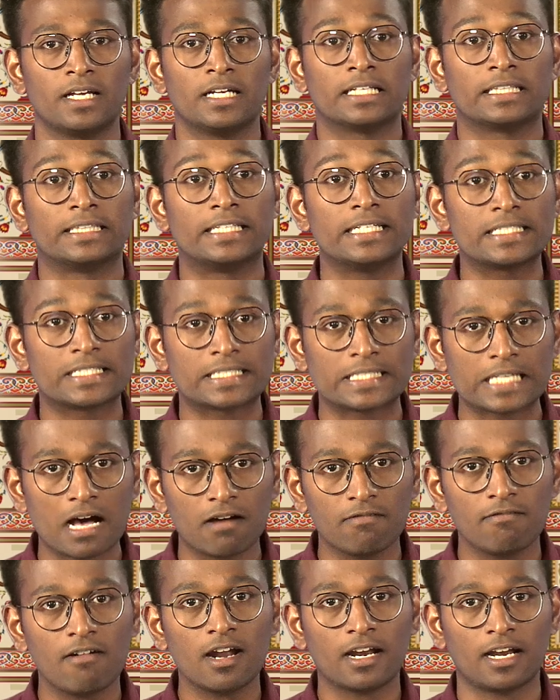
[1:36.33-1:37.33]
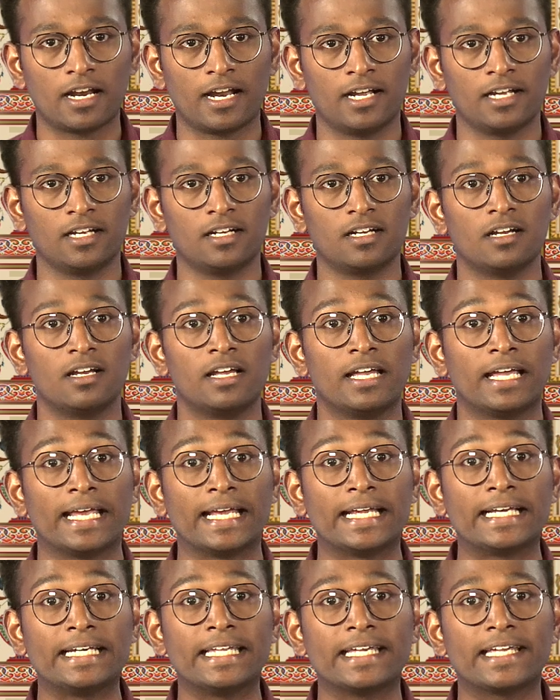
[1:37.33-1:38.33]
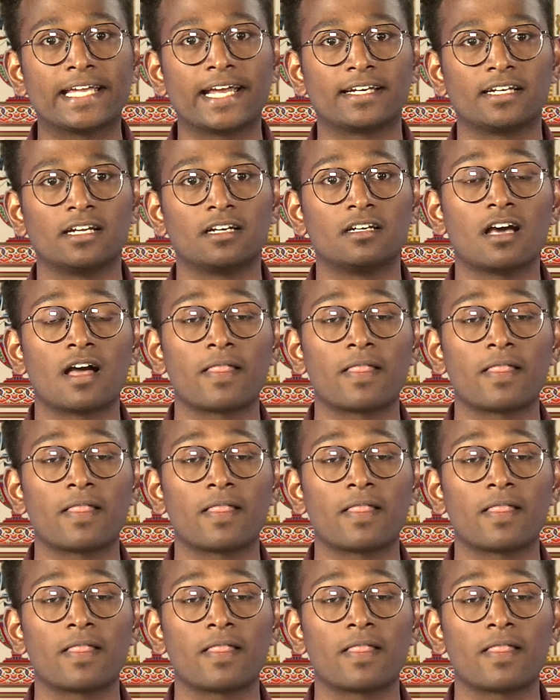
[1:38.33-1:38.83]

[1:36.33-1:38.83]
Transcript: The Sawar rank indicated